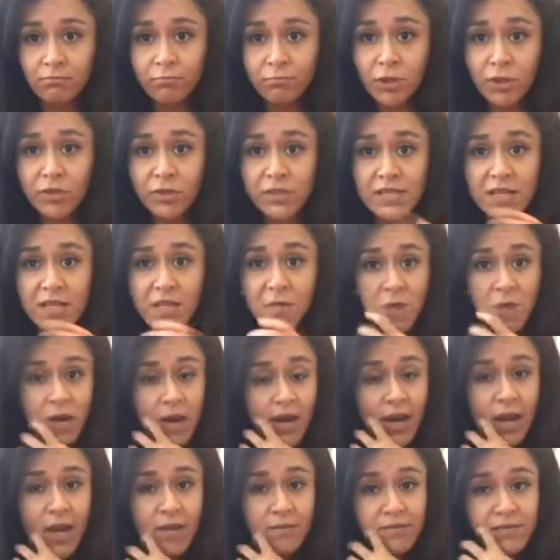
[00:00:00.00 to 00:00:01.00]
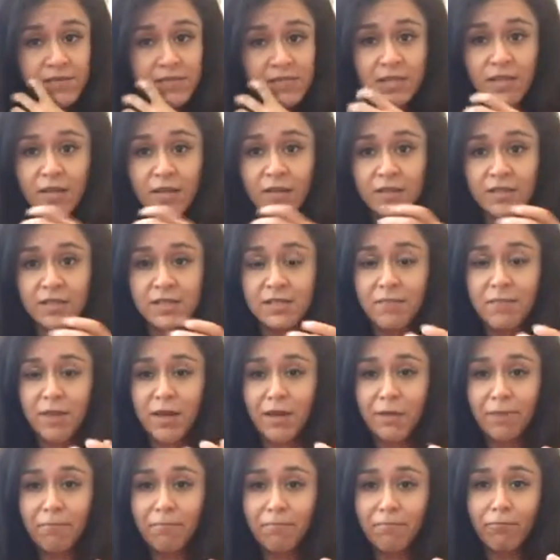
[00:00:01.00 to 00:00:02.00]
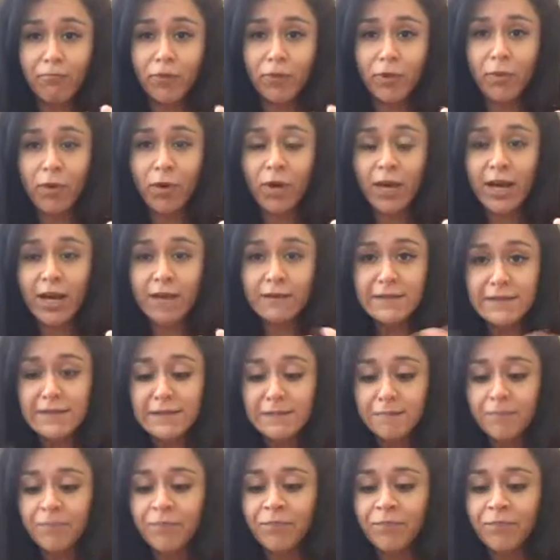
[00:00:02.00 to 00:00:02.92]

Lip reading: person when it comes to my pre-workouts.